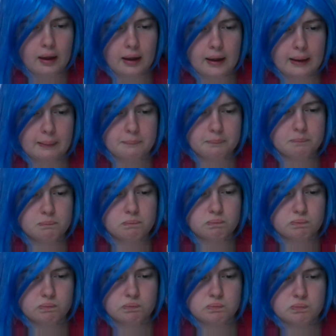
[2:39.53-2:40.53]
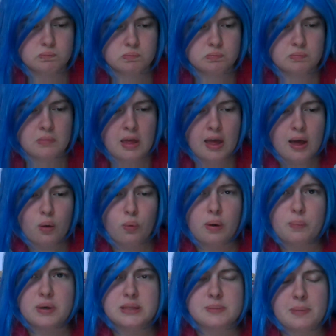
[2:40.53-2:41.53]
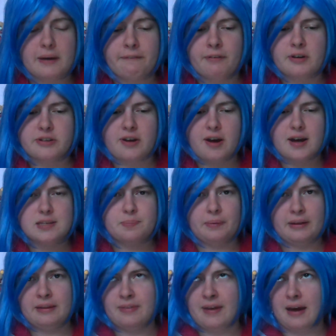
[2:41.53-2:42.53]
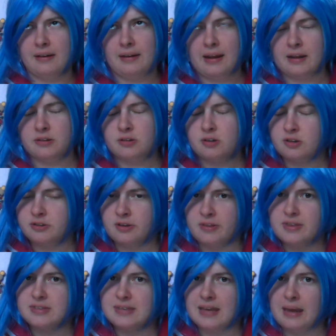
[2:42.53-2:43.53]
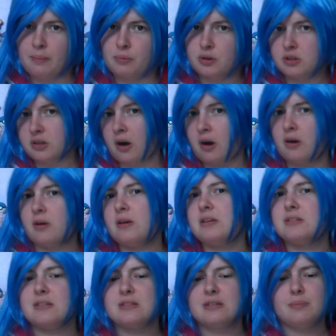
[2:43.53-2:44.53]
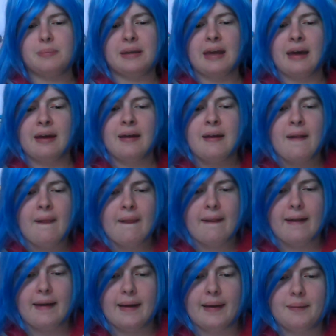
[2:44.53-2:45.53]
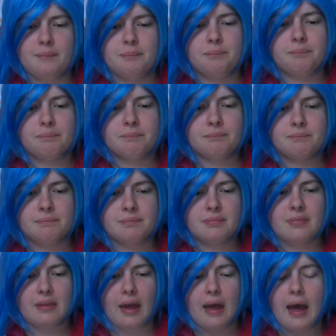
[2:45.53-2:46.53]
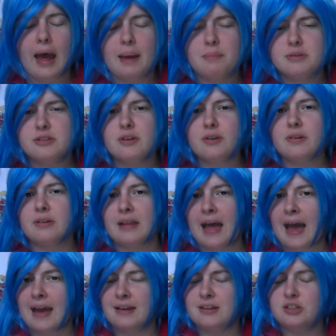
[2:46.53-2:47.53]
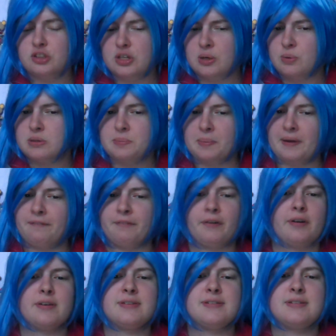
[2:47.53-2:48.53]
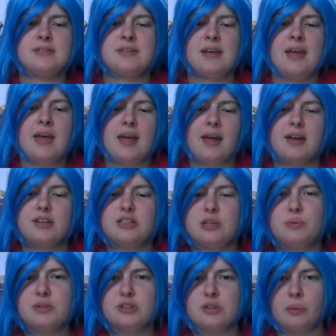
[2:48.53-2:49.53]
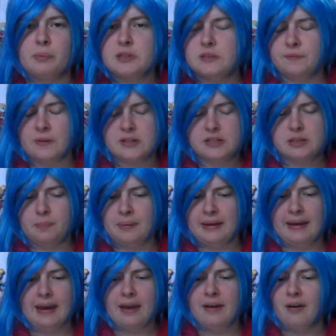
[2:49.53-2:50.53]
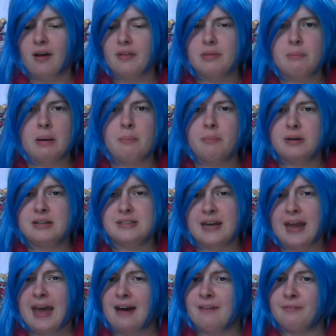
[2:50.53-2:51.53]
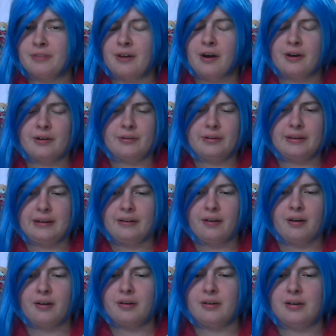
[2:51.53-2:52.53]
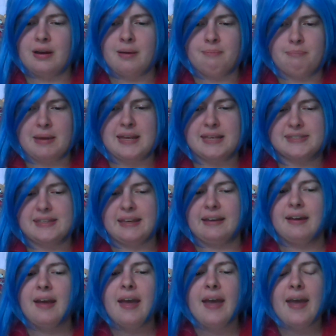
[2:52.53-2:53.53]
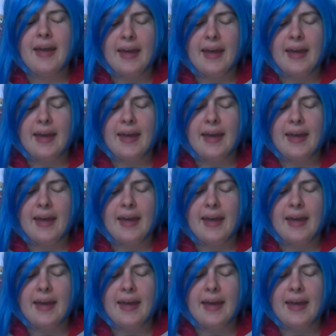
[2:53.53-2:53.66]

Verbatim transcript: Um, what was my first cosplay? That answer is still the same, which is Haruhi Suzumiya. Um, I'm still glad she was my first, because she was so much fun to be, and all the memories I have with Haruhi are amazing.